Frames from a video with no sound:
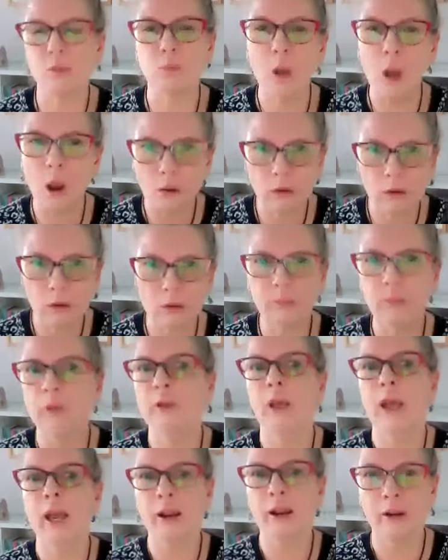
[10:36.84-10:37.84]

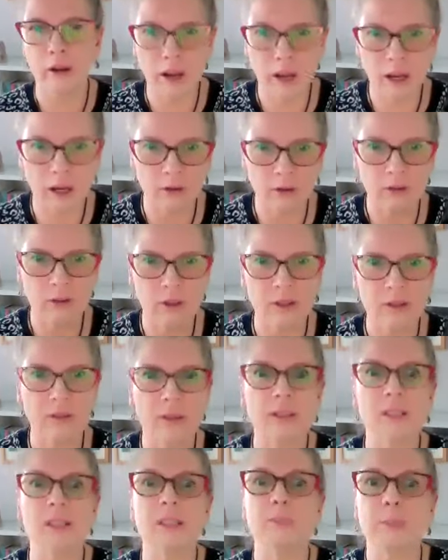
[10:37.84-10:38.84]
welcome, and
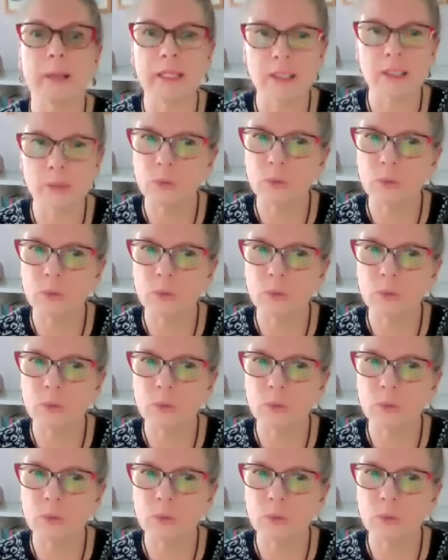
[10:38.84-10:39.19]
that space